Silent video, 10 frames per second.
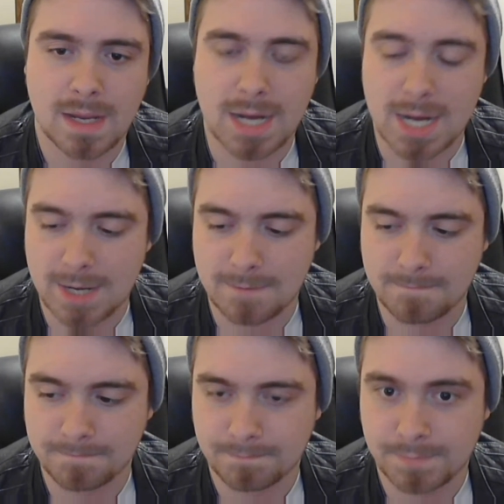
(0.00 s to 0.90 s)

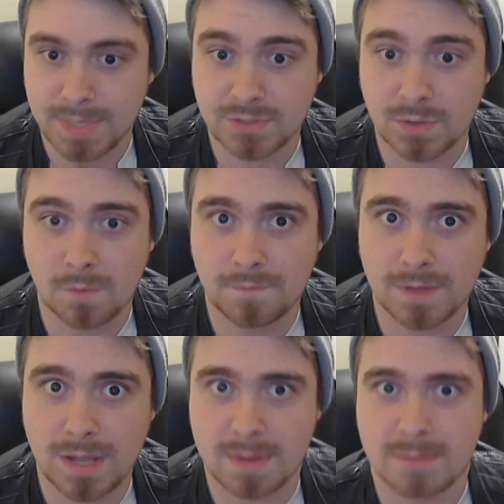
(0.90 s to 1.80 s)
Um, but yeah, so
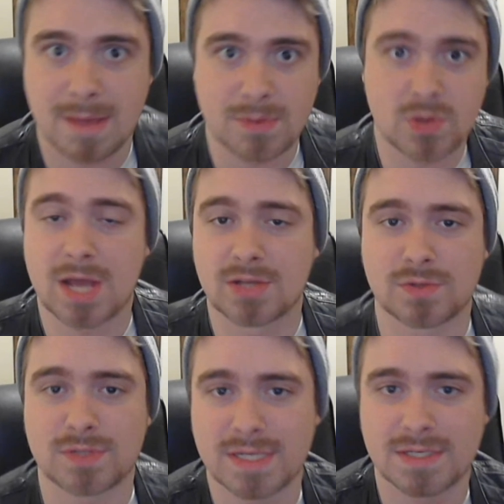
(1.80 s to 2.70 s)
hopefully, I mean, maybe you guys
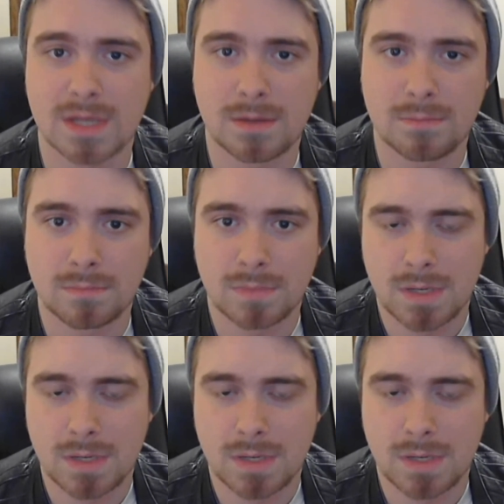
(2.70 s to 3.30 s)
will see some